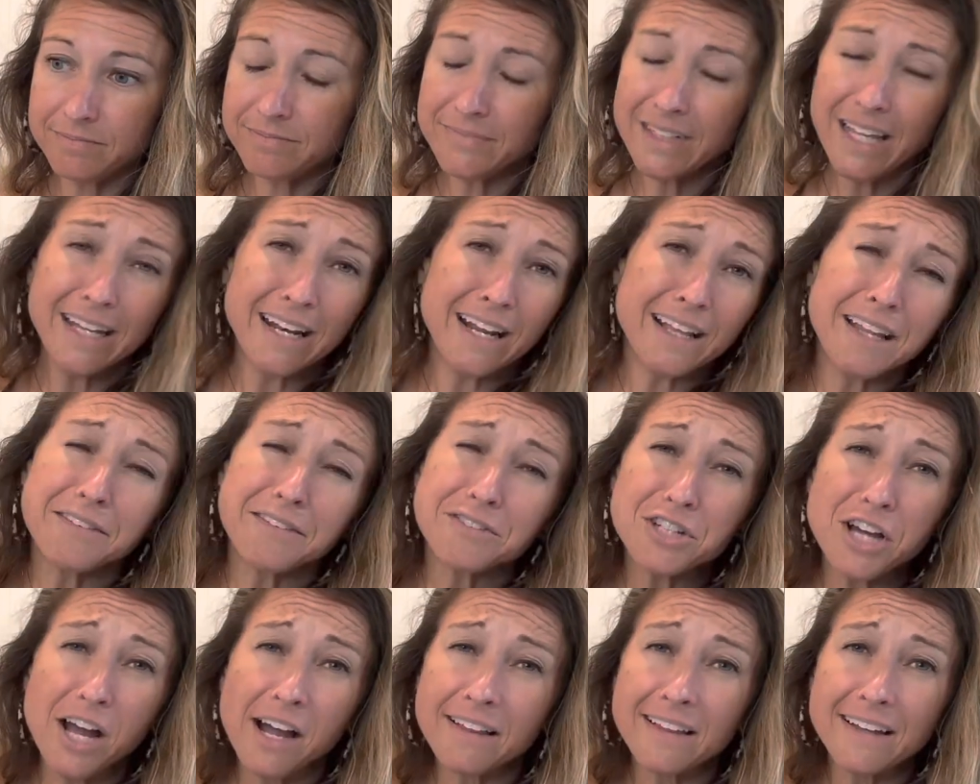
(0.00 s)
And I love
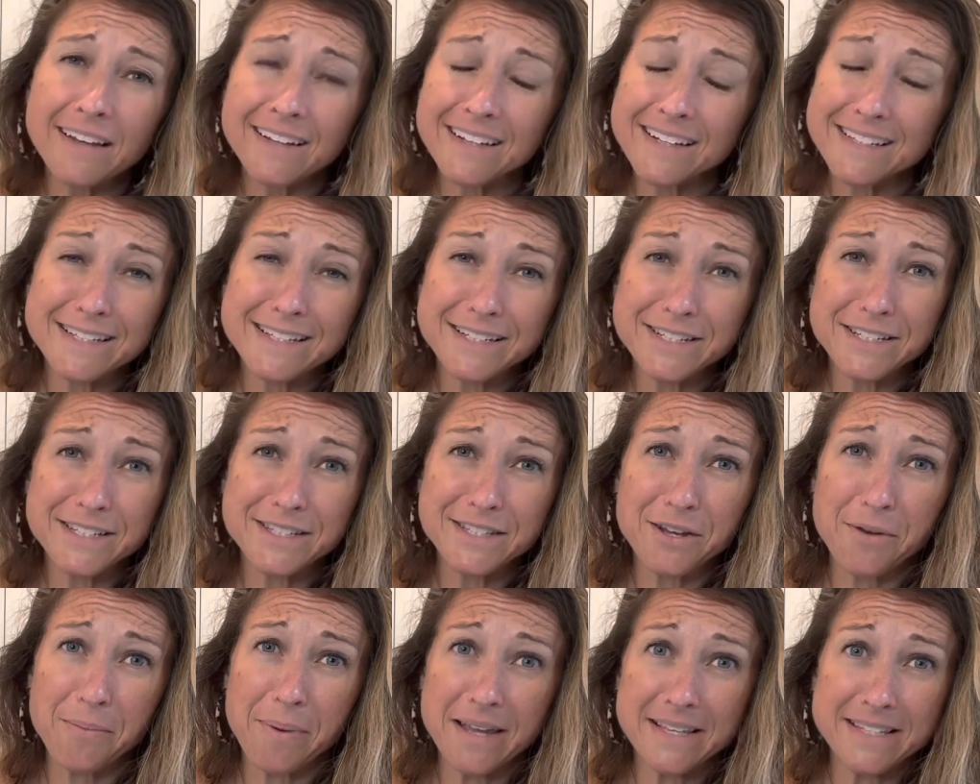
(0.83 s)
chocolate because it's just
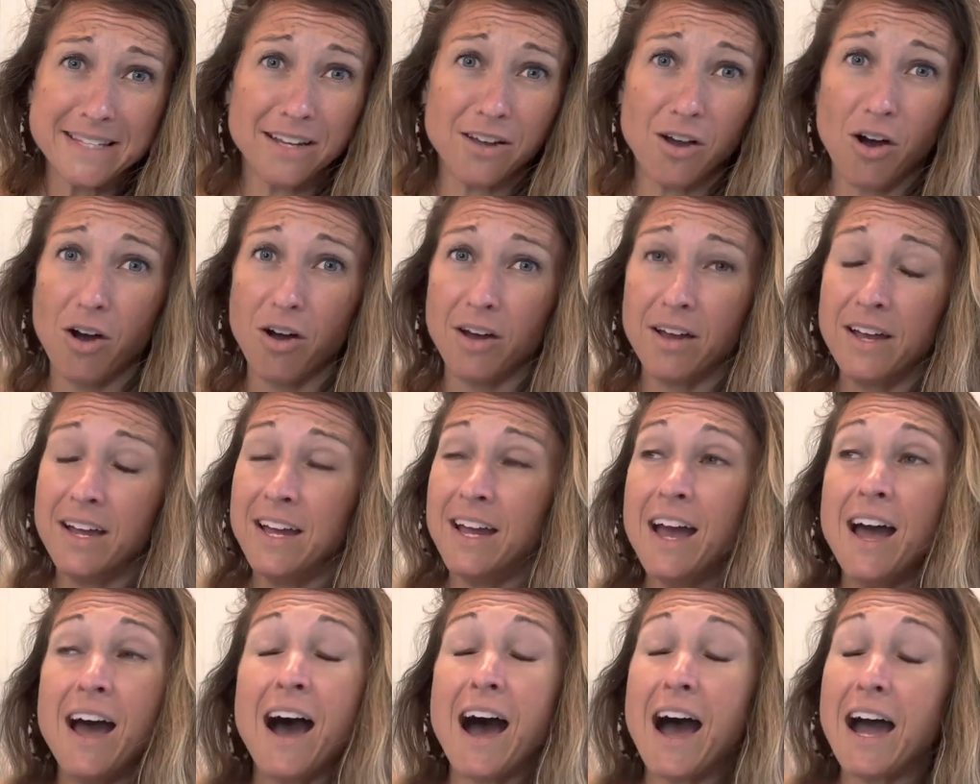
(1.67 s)
so basic.
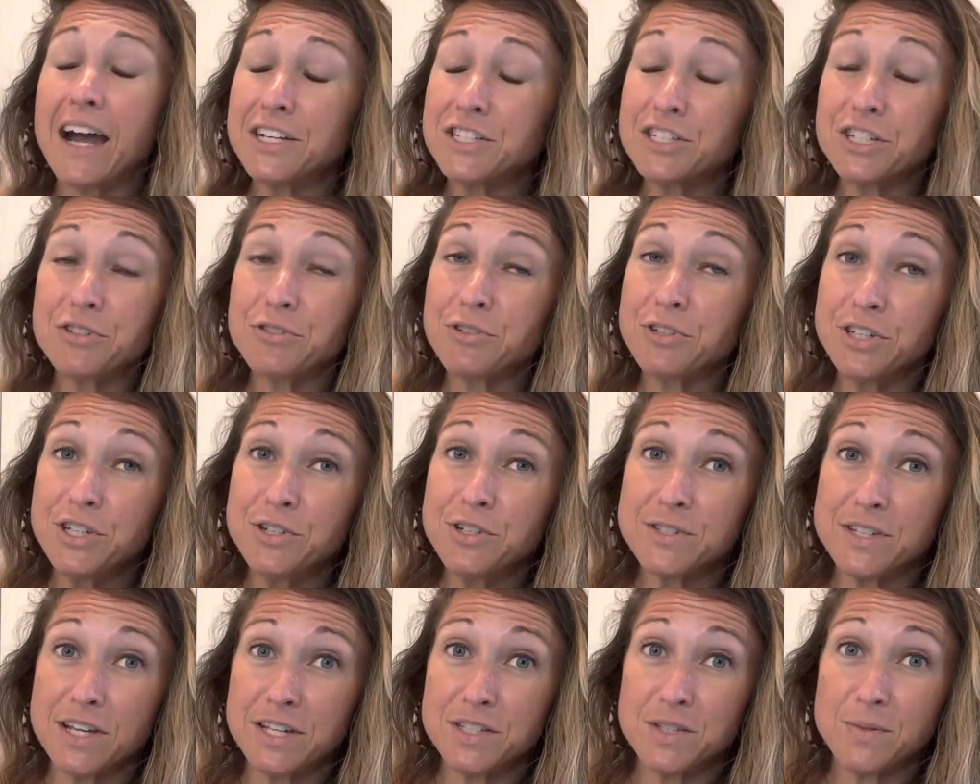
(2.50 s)
I generally
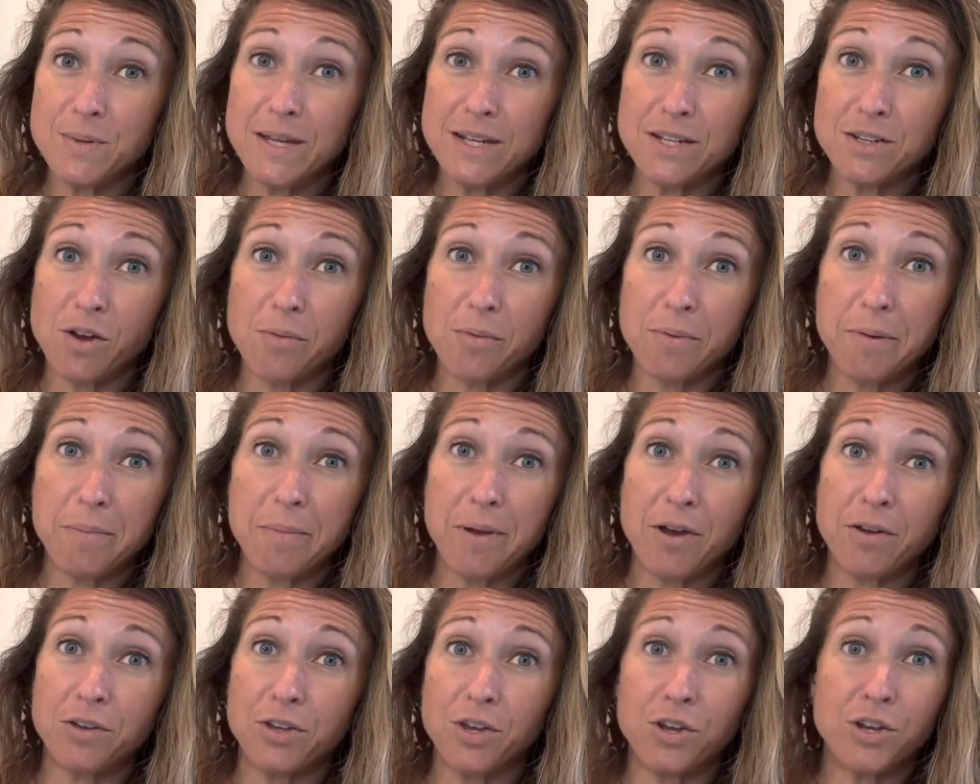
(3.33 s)
use unsweetened almond
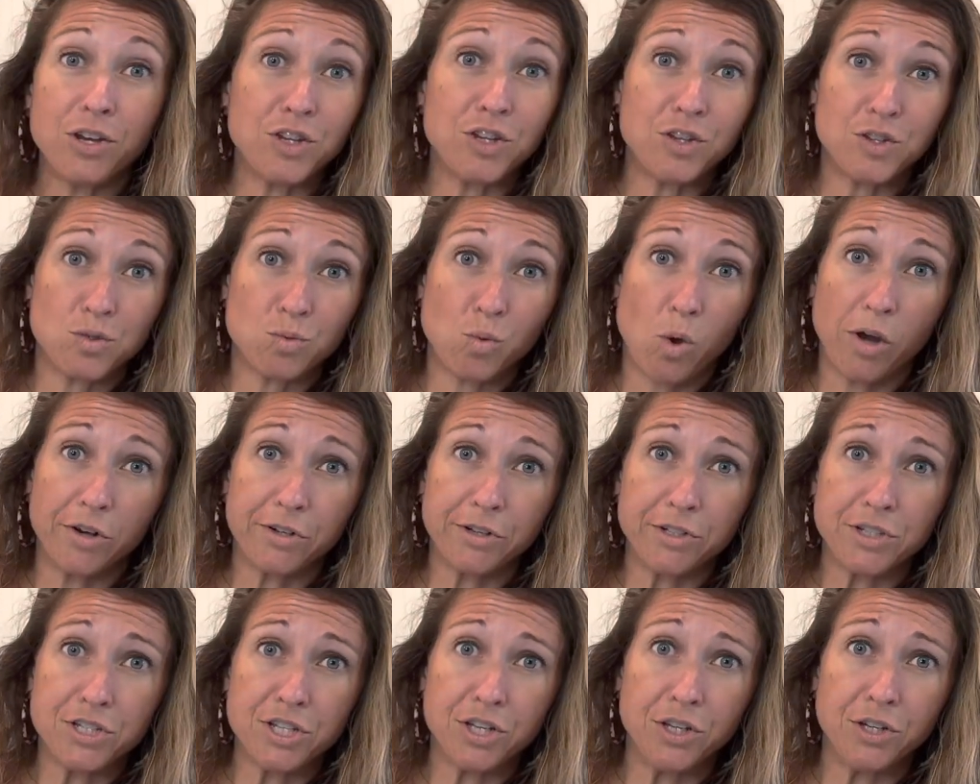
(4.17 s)
milk. You could use
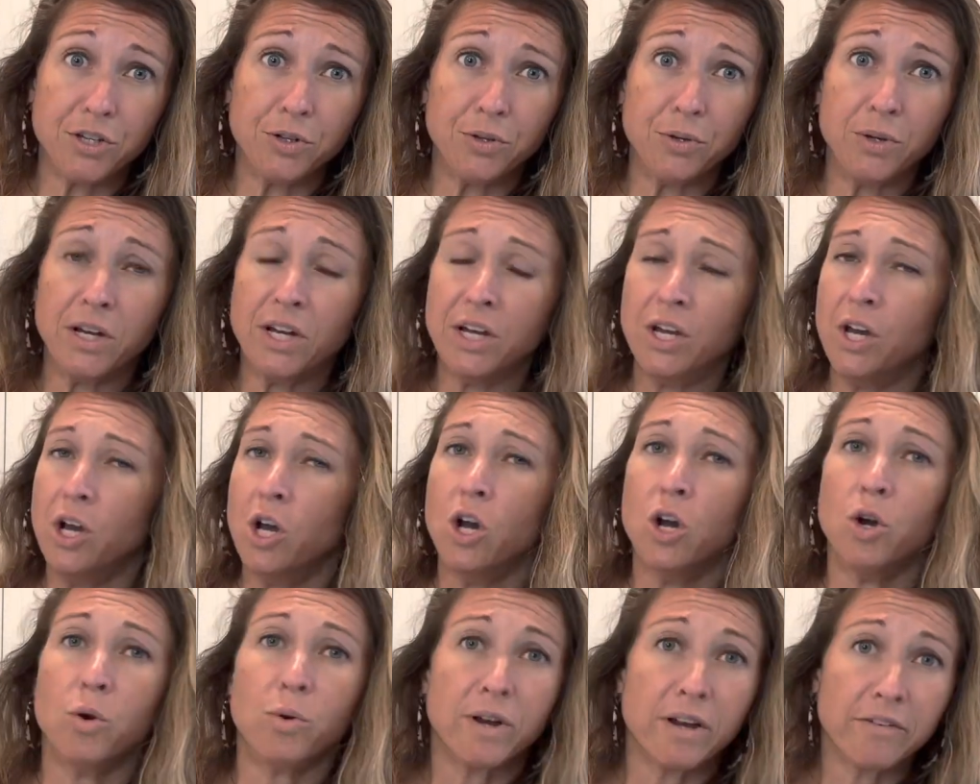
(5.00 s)
water too,
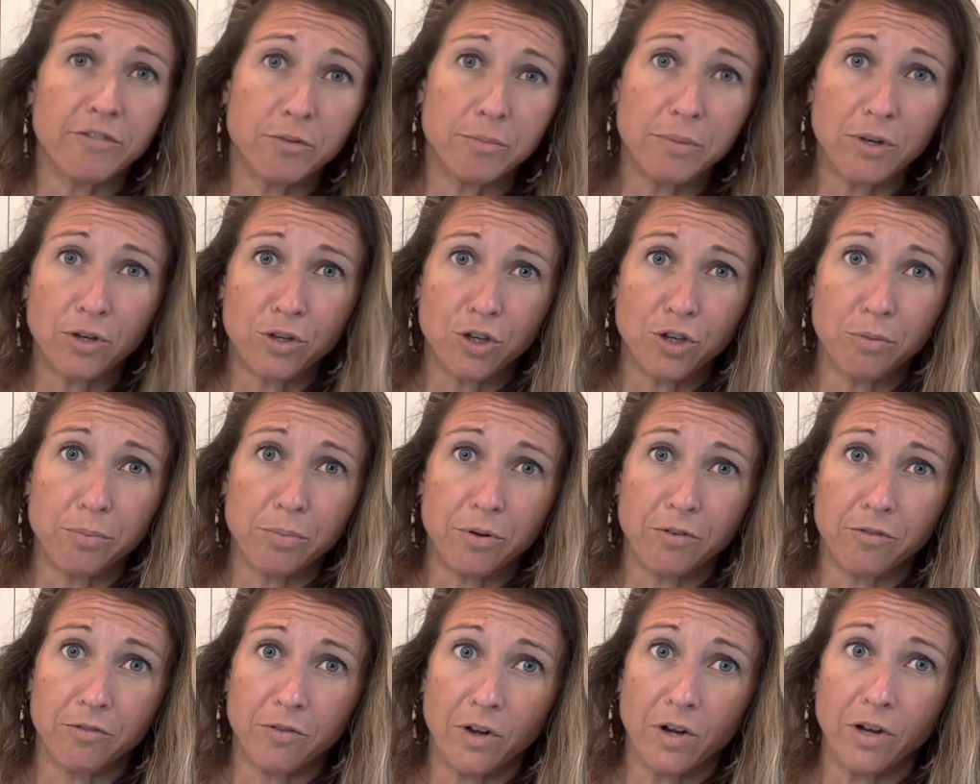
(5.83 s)
whatever milk you
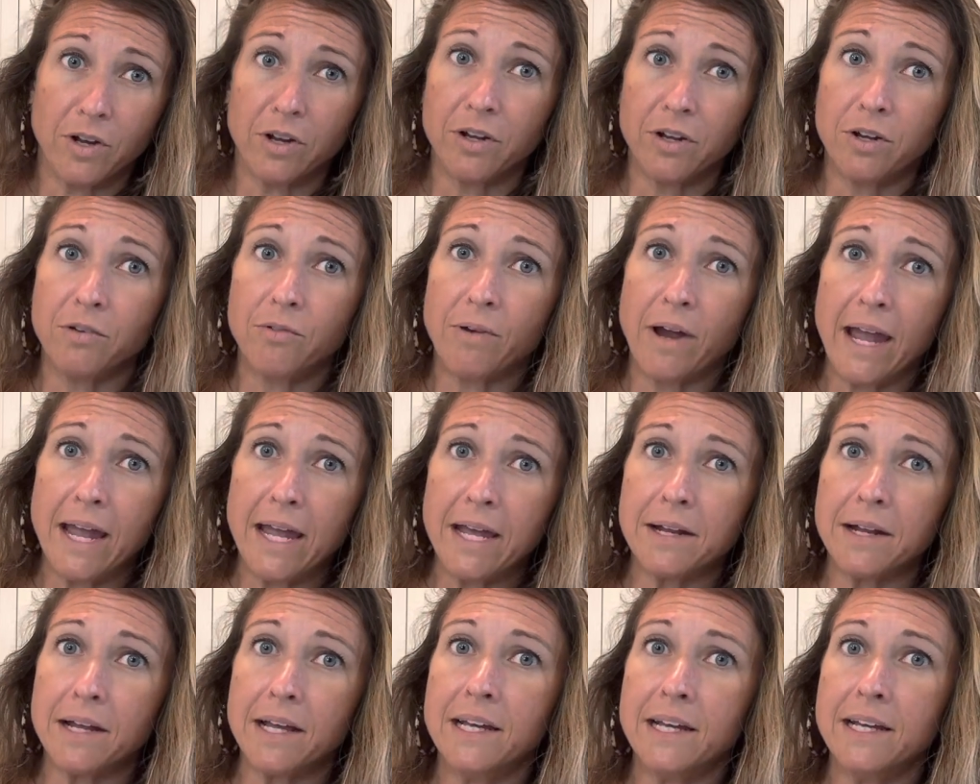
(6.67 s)
prefer,
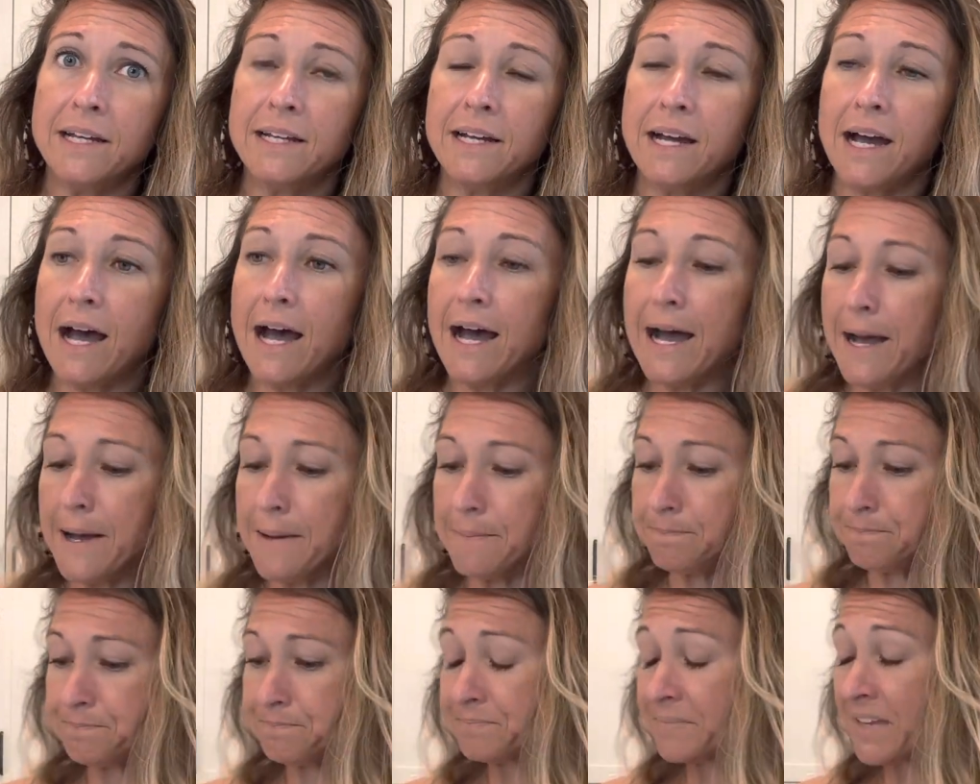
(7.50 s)
right?
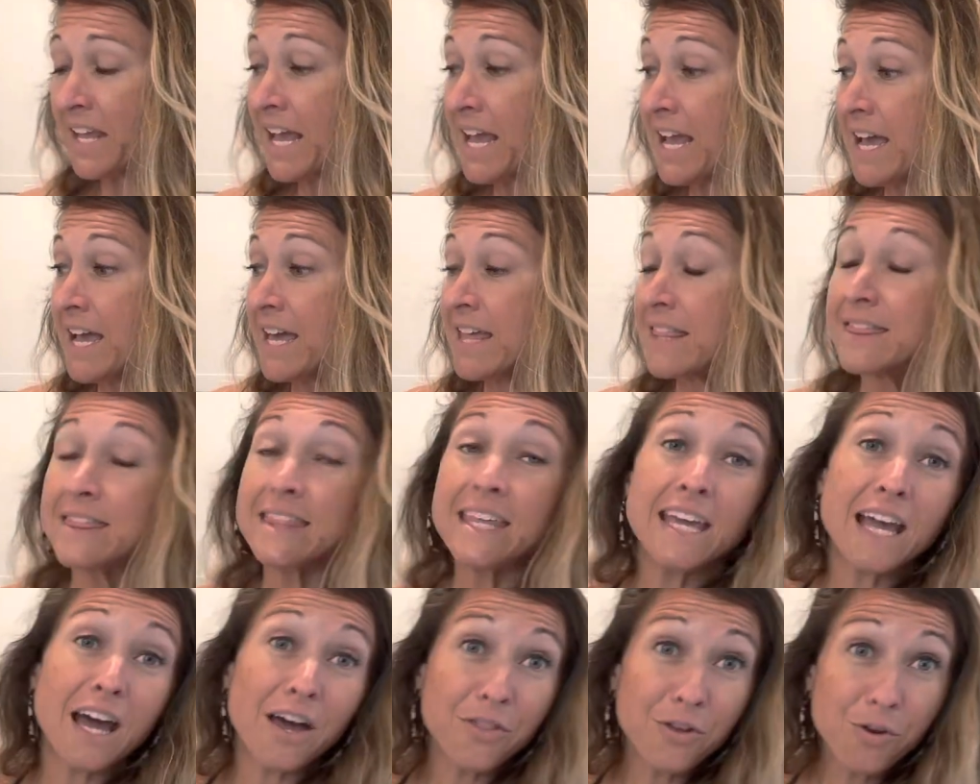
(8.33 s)

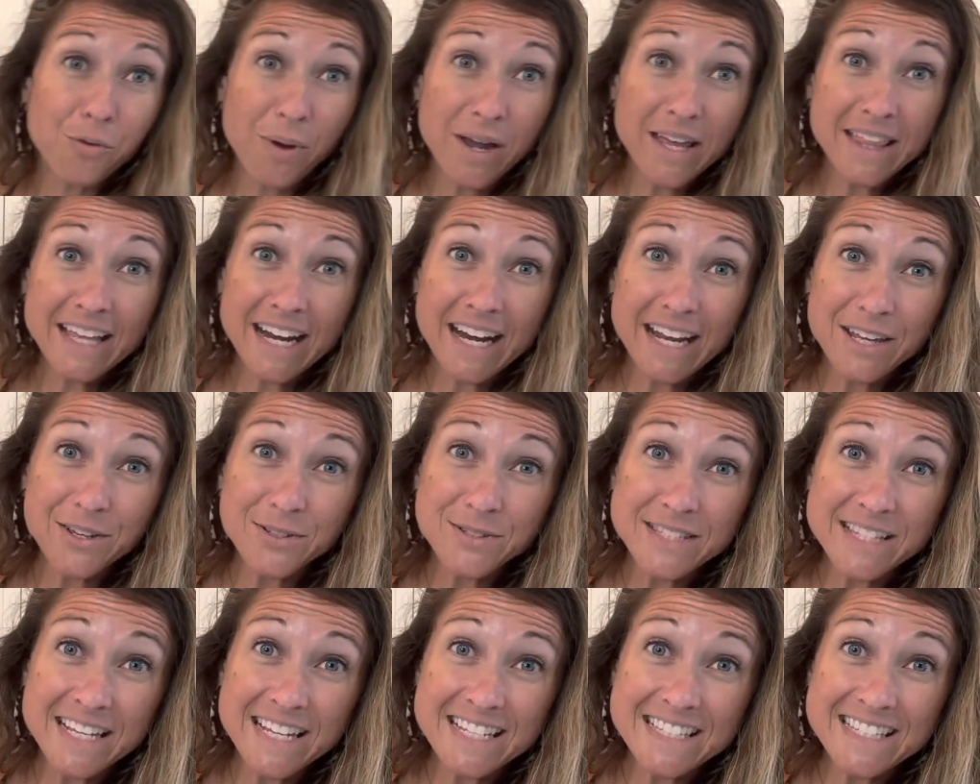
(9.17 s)
The other way that I use
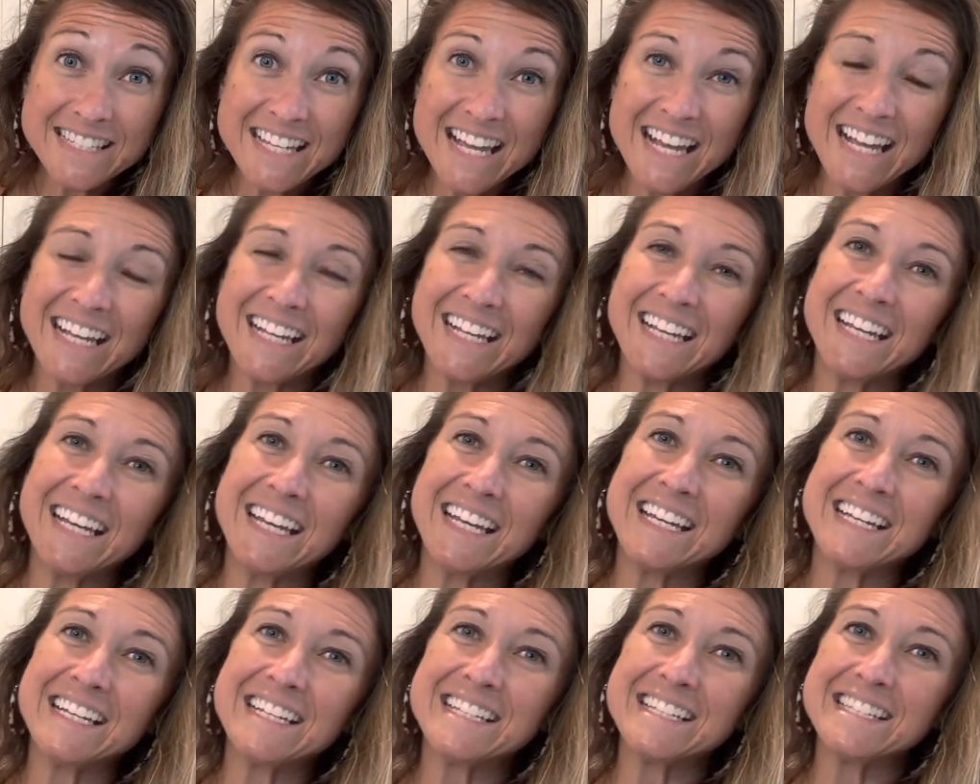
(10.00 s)
this
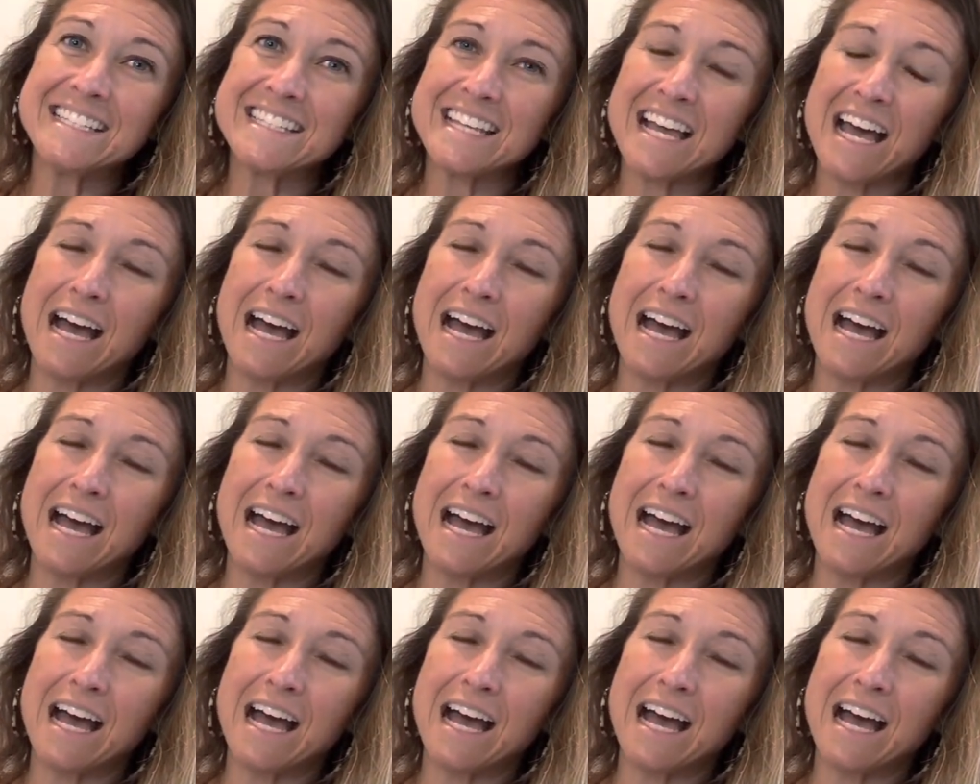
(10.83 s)
is